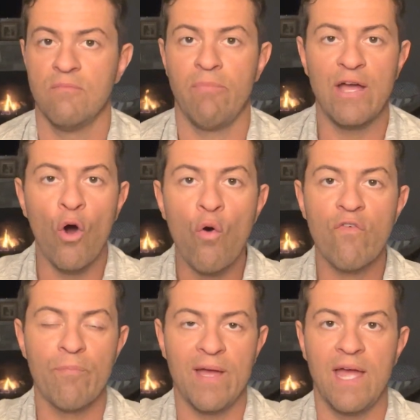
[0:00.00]
by
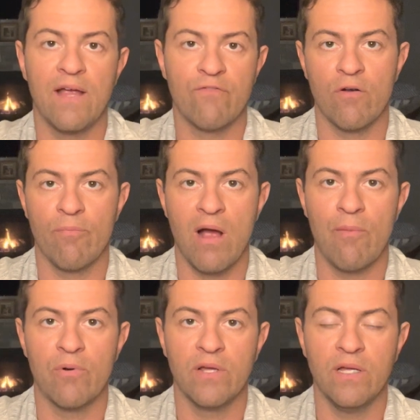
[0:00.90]
overpaying for a
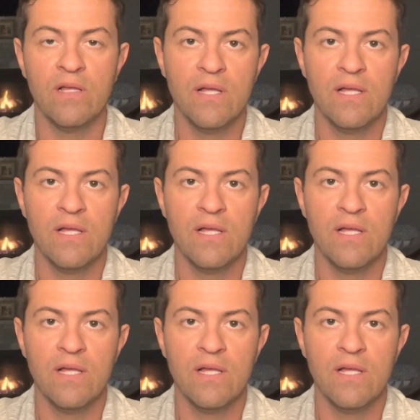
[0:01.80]
property.